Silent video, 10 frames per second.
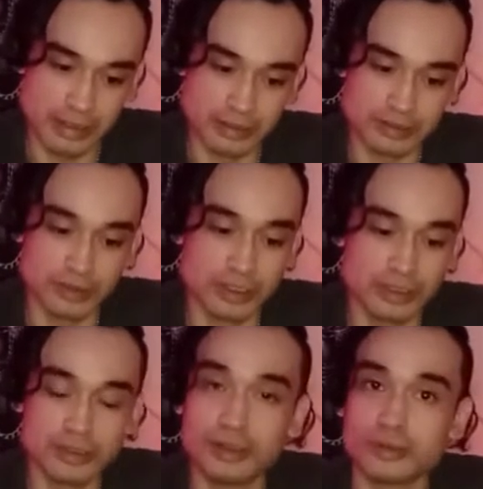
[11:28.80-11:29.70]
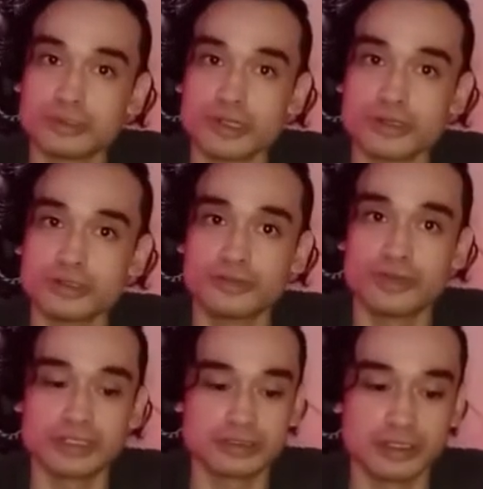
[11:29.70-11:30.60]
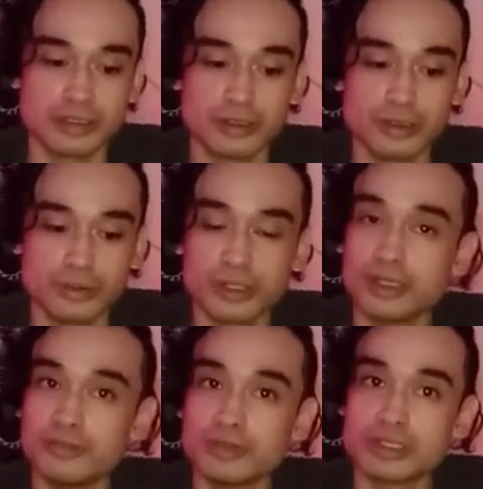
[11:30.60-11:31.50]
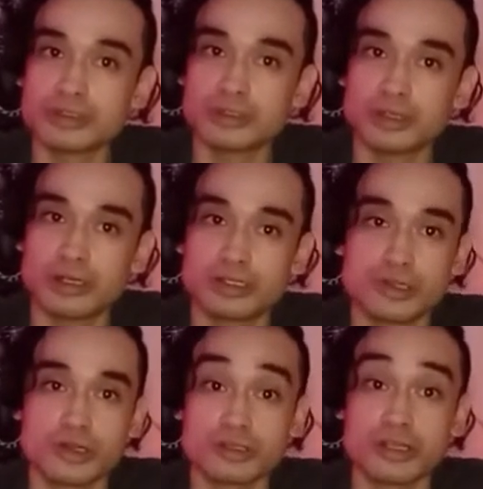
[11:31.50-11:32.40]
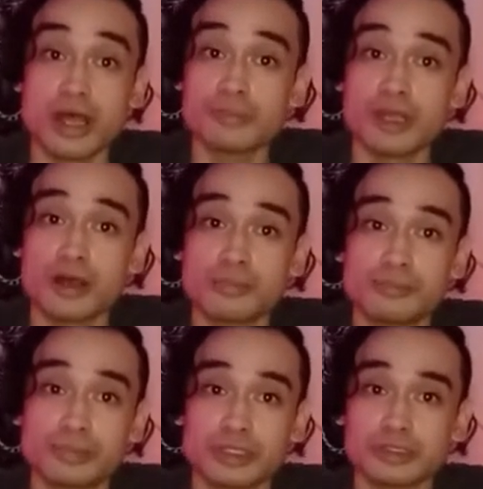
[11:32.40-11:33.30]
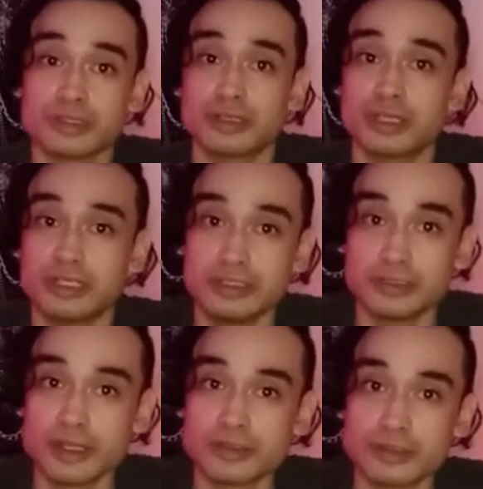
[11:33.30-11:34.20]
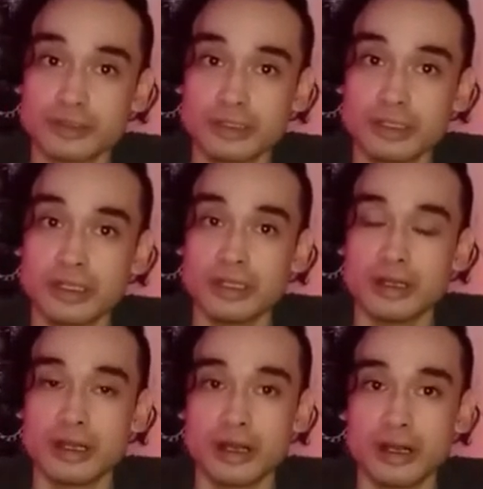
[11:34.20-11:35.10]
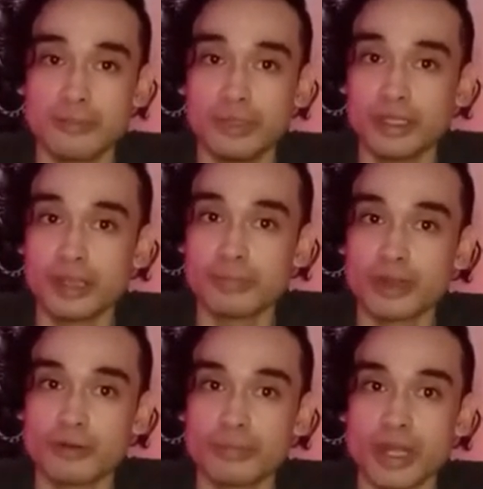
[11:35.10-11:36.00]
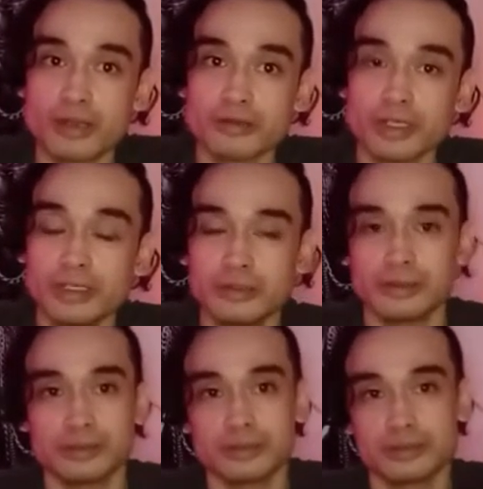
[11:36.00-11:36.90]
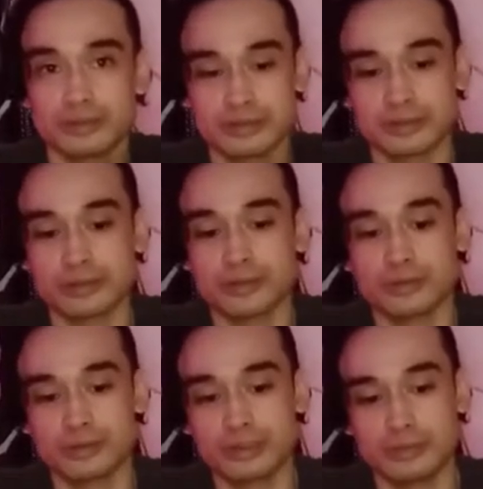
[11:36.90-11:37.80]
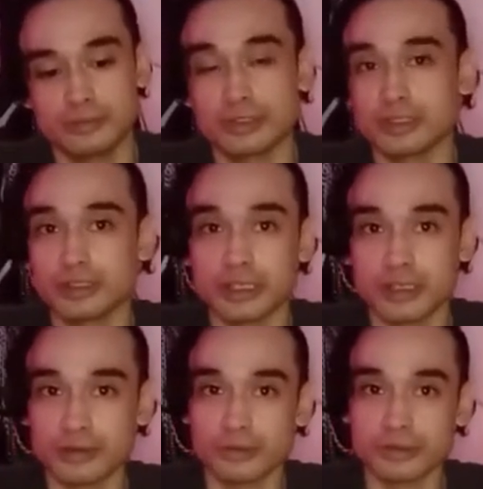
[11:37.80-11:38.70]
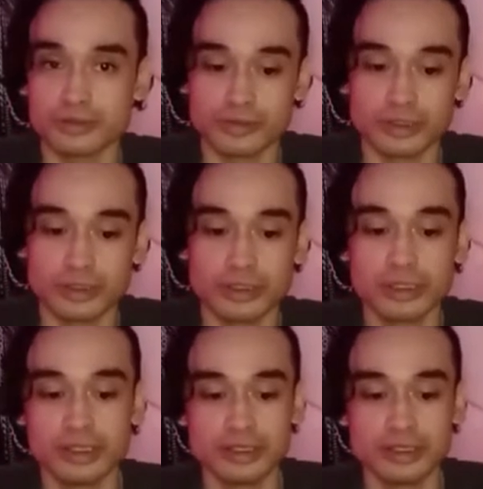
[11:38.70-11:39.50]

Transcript: So you can, you know, charge your devices on the go. You can even charge a laptop. It's a 18,000 milliamp hour battery. So with the indicator, which is really good.